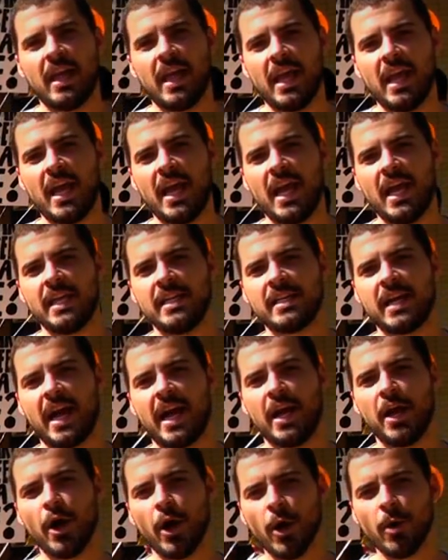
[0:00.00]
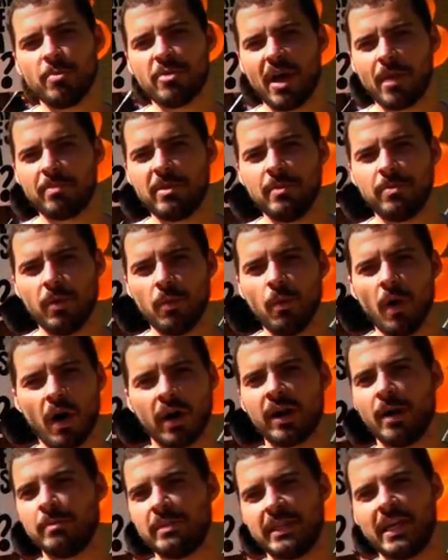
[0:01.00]
And I hope that people
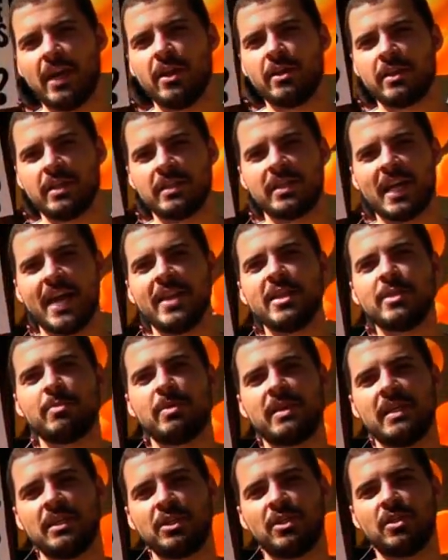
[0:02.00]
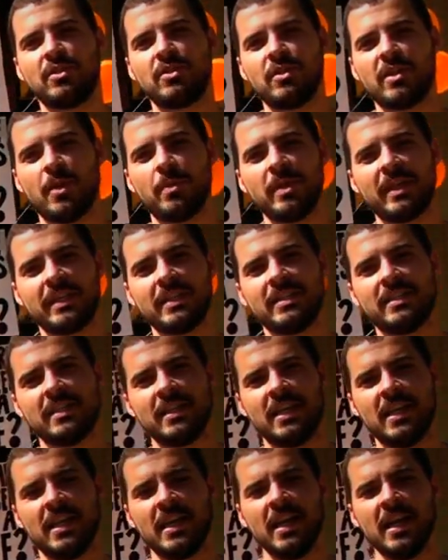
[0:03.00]
will come together to sign this petition so that we can
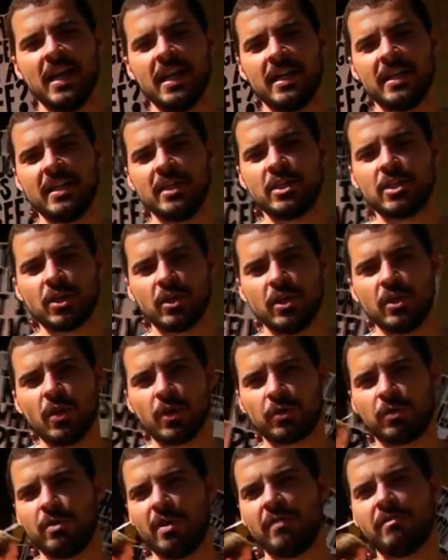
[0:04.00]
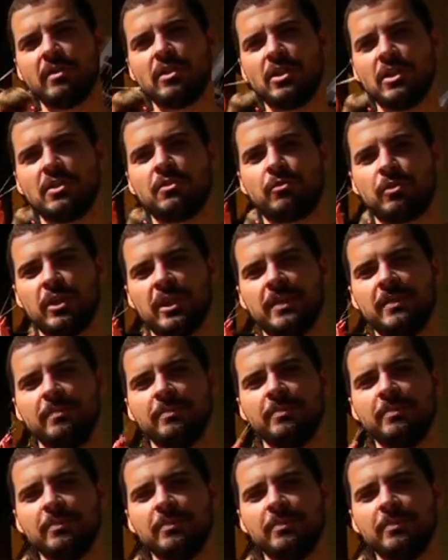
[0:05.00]
see these 30 North Korean refugees freed.